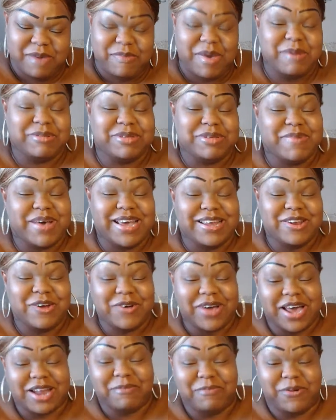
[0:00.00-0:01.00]
maybe somebody
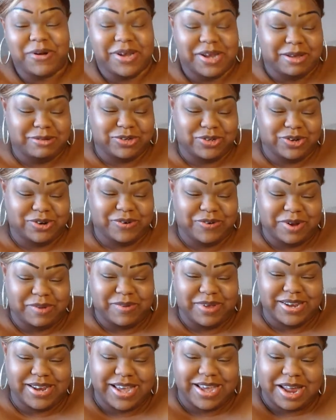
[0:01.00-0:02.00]
don't got a prenuptial
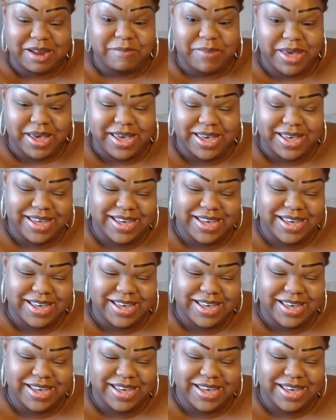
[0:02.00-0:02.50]
agreement, they got to pay.